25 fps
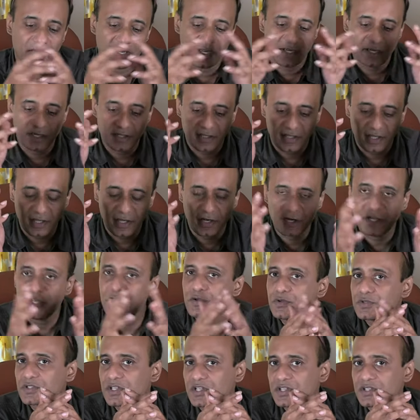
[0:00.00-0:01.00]
it
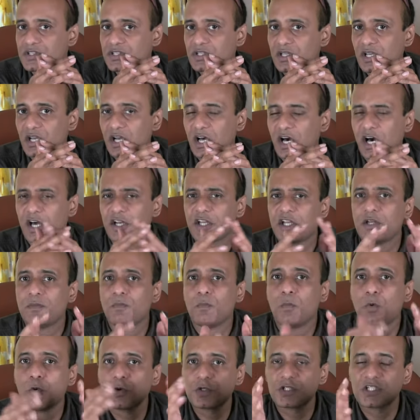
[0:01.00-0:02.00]
reduces or
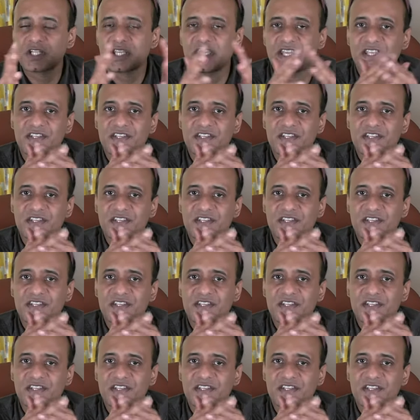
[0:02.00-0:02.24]
in most